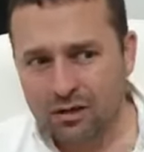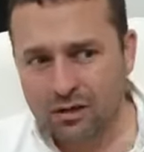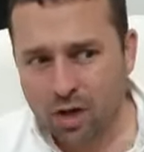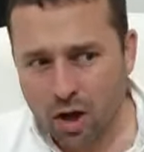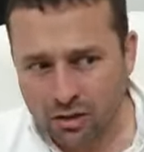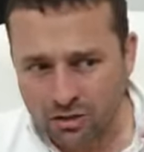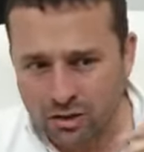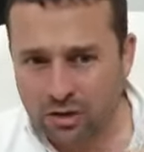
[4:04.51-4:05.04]

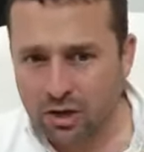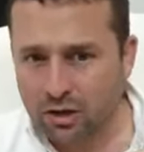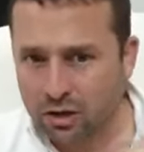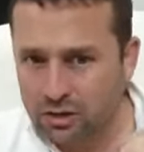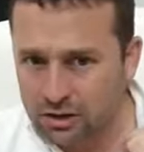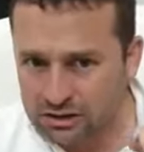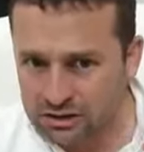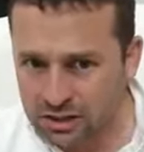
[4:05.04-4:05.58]
talk to the
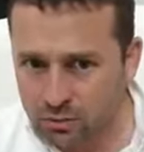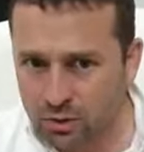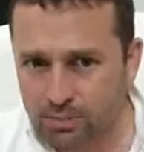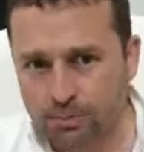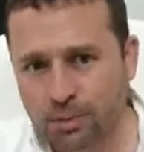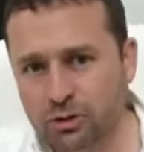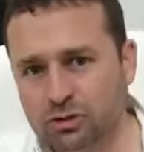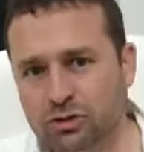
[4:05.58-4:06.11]
lawyers, and we
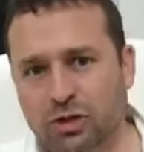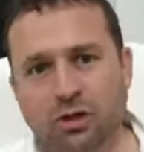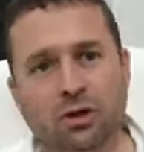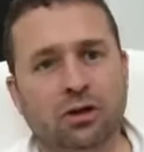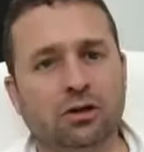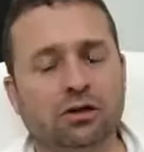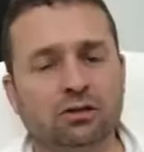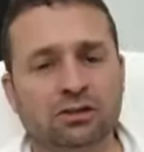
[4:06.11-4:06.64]
push the
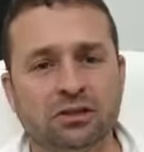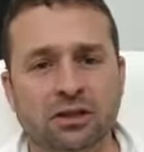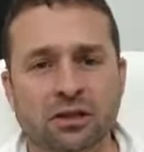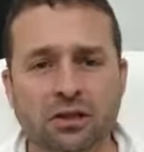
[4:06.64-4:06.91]
lawyers.